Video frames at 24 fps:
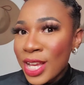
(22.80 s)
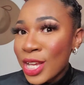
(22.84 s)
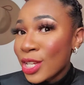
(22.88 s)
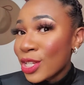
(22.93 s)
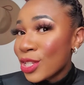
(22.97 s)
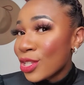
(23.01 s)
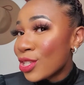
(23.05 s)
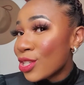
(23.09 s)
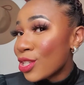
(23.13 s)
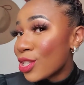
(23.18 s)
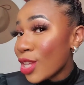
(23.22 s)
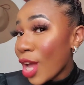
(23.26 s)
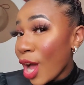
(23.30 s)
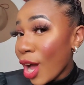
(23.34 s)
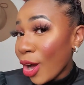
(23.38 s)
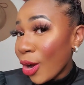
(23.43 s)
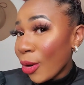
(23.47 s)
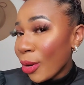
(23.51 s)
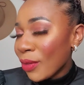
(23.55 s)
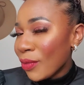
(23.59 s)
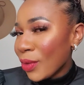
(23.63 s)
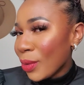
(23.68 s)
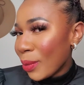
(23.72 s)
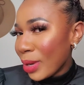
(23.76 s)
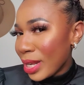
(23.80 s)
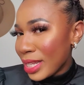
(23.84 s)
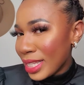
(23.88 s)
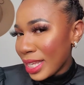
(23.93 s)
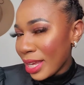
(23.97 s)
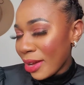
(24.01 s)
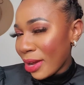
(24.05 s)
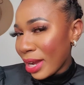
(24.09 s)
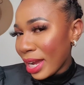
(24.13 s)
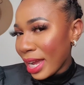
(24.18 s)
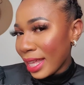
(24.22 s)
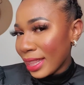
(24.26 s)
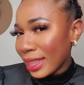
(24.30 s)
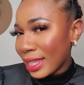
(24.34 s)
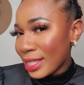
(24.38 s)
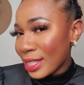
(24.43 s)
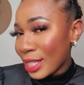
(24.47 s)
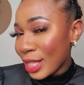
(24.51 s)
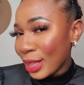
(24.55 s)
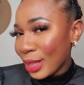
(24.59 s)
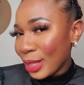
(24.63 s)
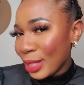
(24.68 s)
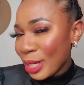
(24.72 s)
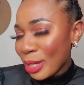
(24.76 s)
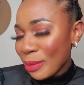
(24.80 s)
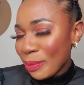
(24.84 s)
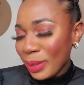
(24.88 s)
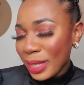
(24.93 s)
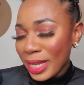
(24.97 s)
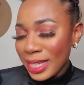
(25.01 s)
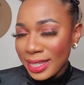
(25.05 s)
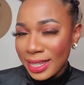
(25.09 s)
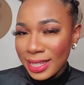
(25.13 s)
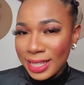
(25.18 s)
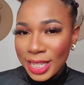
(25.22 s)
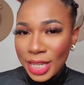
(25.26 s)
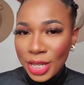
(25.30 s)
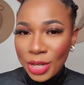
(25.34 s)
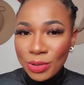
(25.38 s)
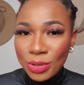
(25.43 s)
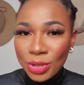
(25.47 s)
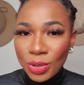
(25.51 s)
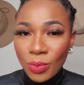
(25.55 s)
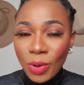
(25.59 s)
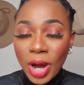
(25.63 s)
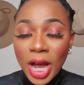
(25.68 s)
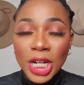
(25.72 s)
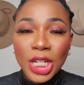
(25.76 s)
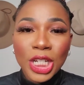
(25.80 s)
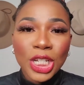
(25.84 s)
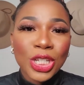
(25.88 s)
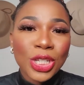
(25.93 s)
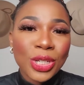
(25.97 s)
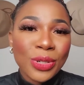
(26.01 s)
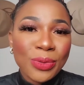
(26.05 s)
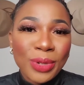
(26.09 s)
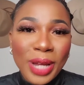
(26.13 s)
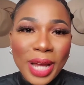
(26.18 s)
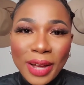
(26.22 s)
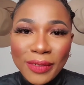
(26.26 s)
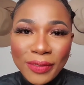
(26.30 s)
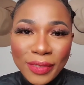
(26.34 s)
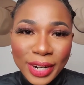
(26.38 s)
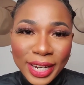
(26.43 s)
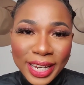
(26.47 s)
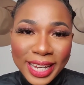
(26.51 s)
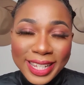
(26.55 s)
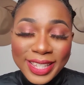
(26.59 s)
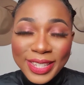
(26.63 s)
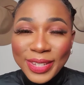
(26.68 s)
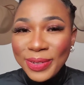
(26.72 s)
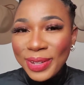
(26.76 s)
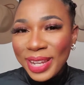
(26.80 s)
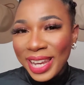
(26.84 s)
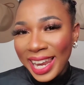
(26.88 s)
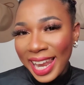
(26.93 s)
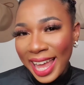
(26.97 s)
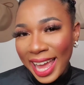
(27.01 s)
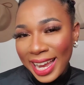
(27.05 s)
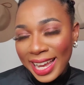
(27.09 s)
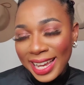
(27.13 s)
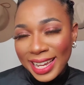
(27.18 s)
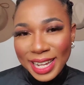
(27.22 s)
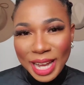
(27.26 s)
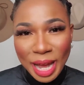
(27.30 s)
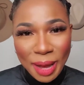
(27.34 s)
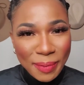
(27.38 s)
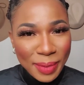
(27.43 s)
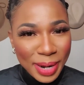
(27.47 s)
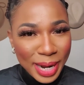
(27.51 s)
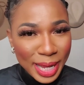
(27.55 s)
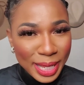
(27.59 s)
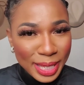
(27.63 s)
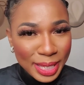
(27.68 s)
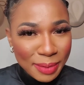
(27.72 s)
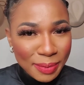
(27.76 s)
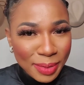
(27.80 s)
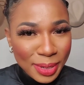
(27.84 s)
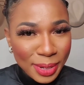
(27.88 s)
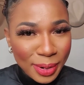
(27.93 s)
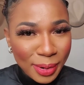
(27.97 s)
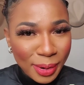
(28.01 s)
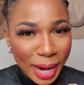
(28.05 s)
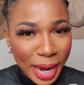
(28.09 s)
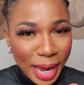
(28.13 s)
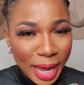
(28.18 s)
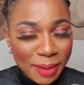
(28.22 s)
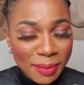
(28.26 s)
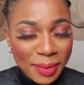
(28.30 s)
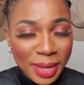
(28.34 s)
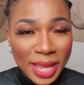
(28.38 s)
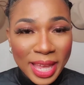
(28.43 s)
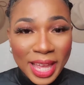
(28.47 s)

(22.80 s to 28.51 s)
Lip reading: So if you want to see how I got this look, please continue to watch. Do not forget to like, comment, and subscribe.